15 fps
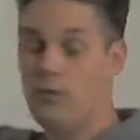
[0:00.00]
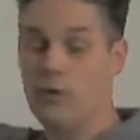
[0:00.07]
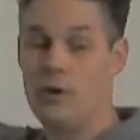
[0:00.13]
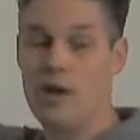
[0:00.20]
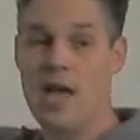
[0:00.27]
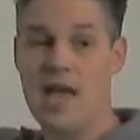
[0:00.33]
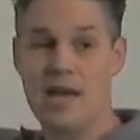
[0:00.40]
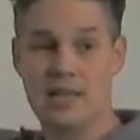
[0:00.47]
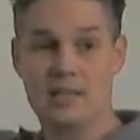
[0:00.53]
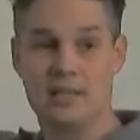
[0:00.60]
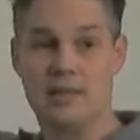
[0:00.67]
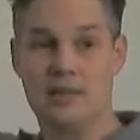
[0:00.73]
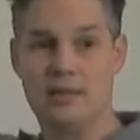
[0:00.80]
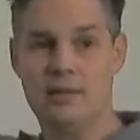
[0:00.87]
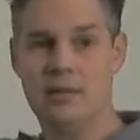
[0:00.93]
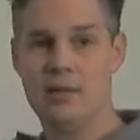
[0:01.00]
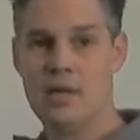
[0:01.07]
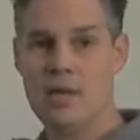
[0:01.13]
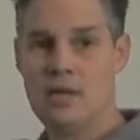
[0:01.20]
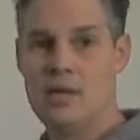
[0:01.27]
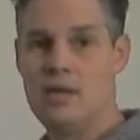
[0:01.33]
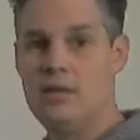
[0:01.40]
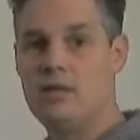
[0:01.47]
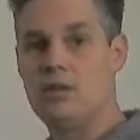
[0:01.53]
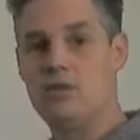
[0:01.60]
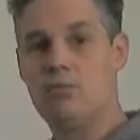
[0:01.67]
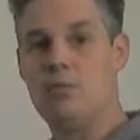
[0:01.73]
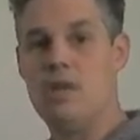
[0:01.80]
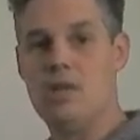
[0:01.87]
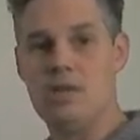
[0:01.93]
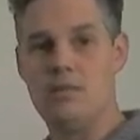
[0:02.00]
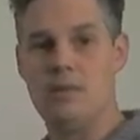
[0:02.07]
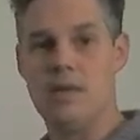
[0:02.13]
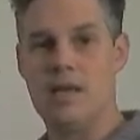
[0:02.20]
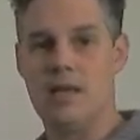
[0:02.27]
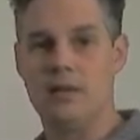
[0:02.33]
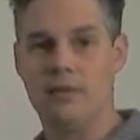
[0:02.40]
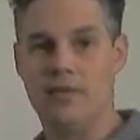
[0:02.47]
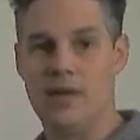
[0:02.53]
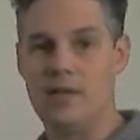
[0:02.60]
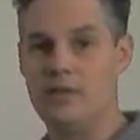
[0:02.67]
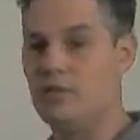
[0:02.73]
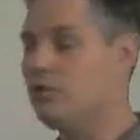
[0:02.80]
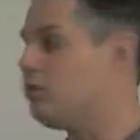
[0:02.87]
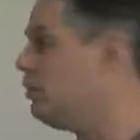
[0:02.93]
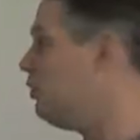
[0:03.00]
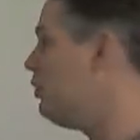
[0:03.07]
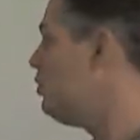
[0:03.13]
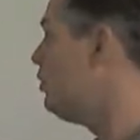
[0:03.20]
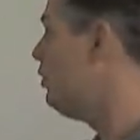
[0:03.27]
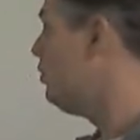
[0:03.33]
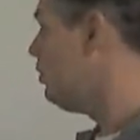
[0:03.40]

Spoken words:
for x here. It just means we can't find the solution